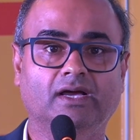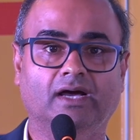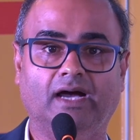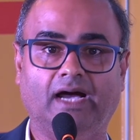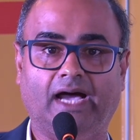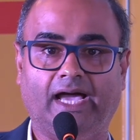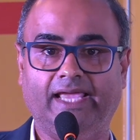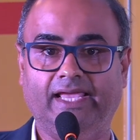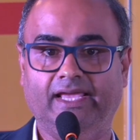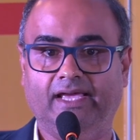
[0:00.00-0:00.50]

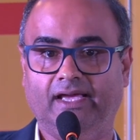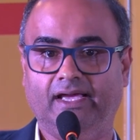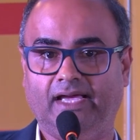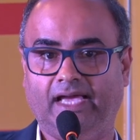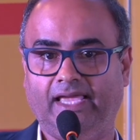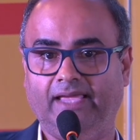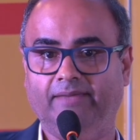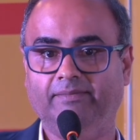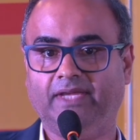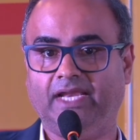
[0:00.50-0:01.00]

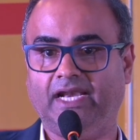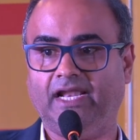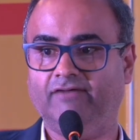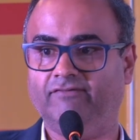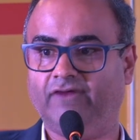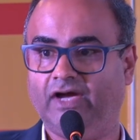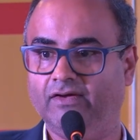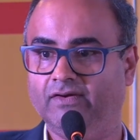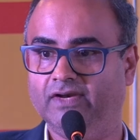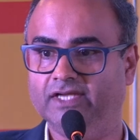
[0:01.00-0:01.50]
IM
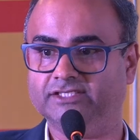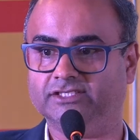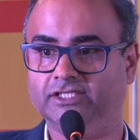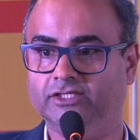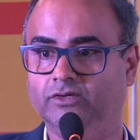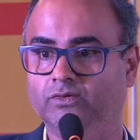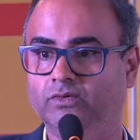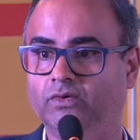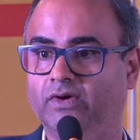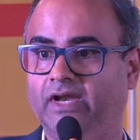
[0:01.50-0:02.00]
canal
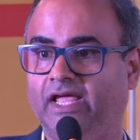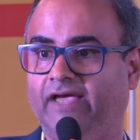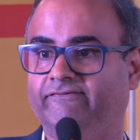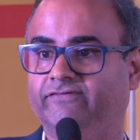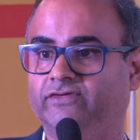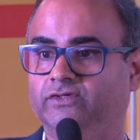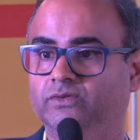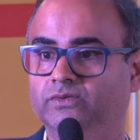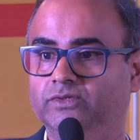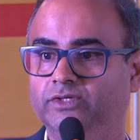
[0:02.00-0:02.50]
violation. You don't
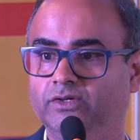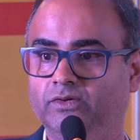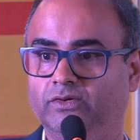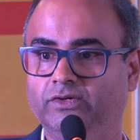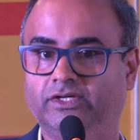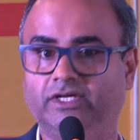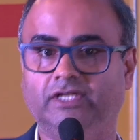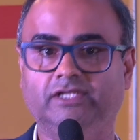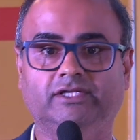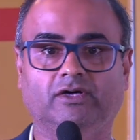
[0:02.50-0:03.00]
have to
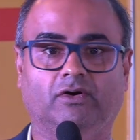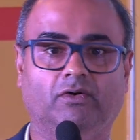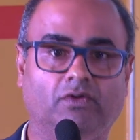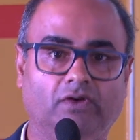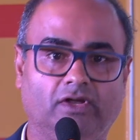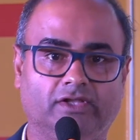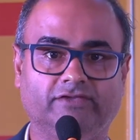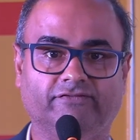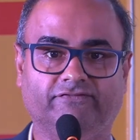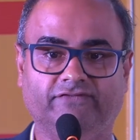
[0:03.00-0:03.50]
drill the
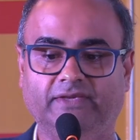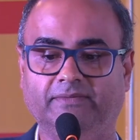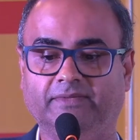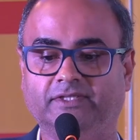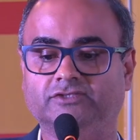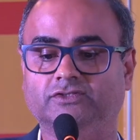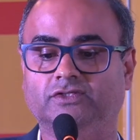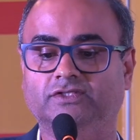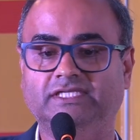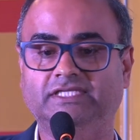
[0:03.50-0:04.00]
hole on the
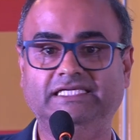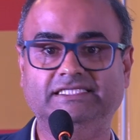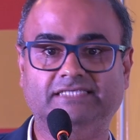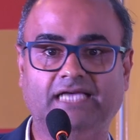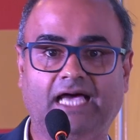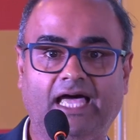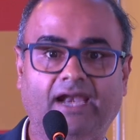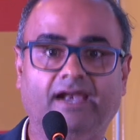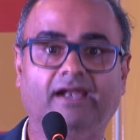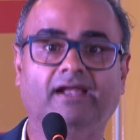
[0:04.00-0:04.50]
femur. So
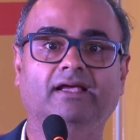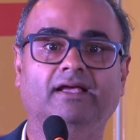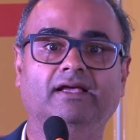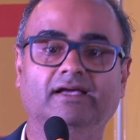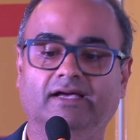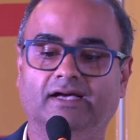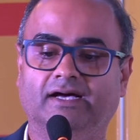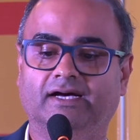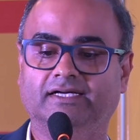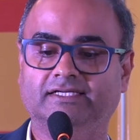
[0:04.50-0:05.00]
these are
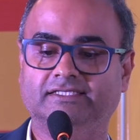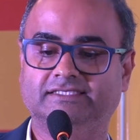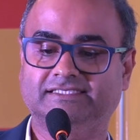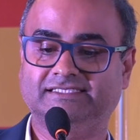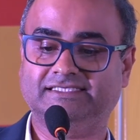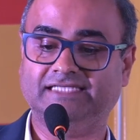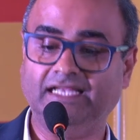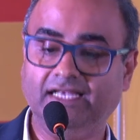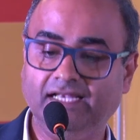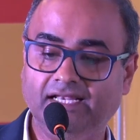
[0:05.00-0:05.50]

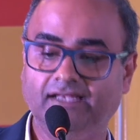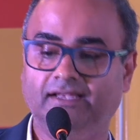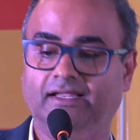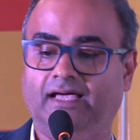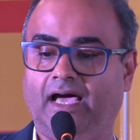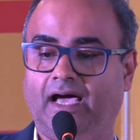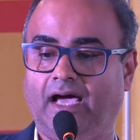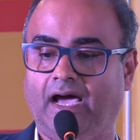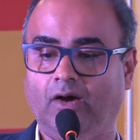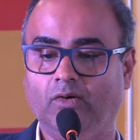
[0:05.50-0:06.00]
still
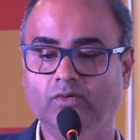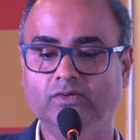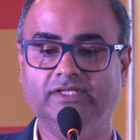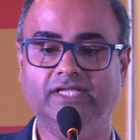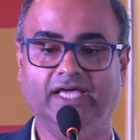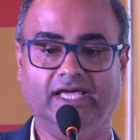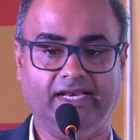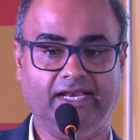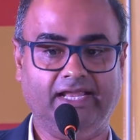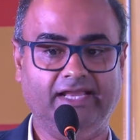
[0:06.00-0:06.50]
out
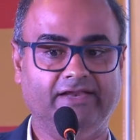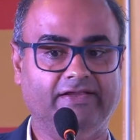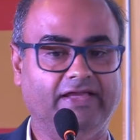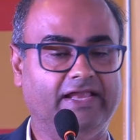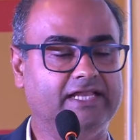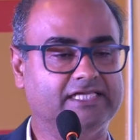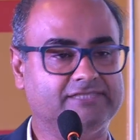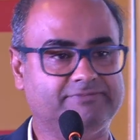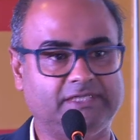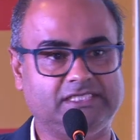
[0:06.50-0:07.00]
there, right?
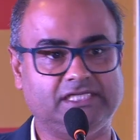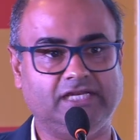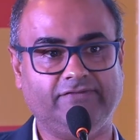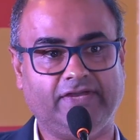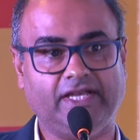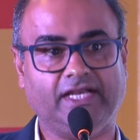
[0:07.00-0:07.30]
And especially